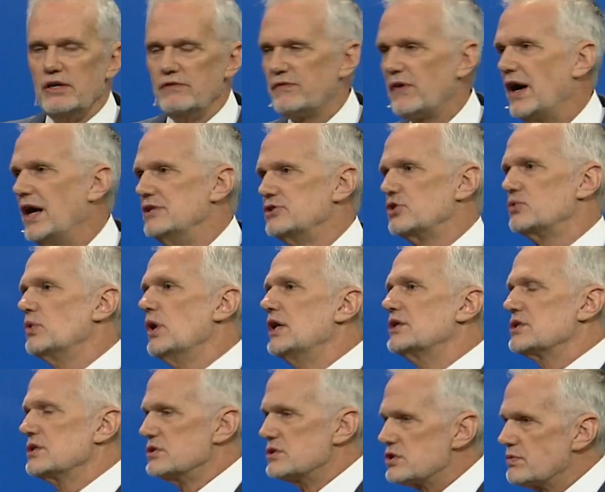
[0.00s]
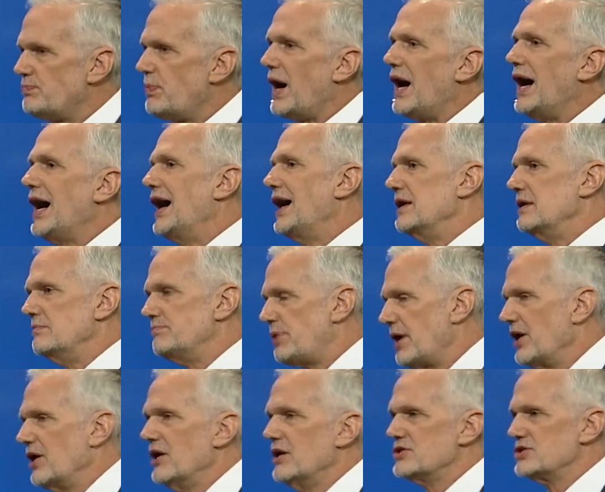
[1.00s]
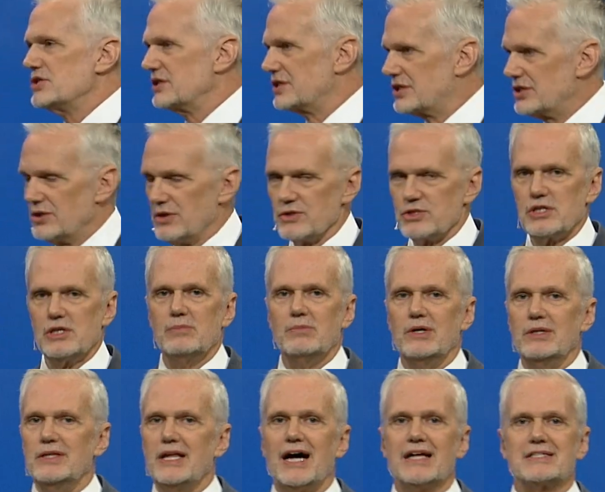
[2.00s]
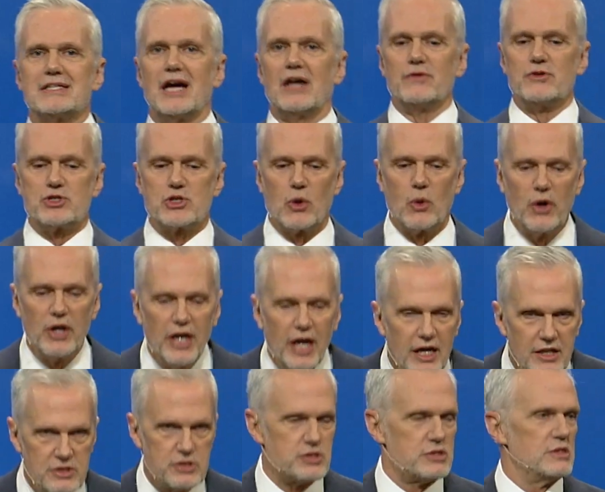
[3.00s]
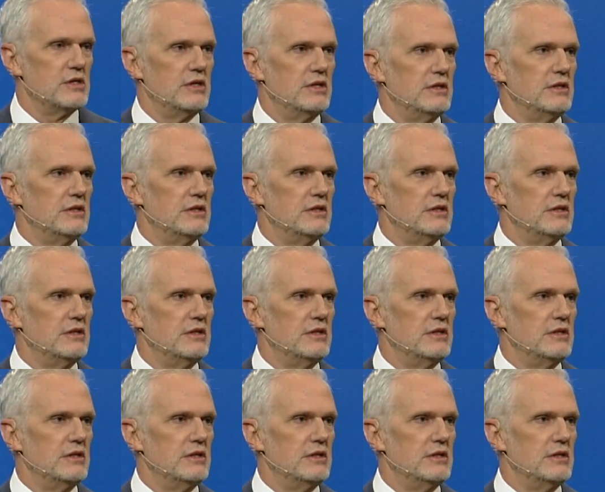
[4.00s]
he finds a Russian spy in Paris and kills him, and that's how the story ends.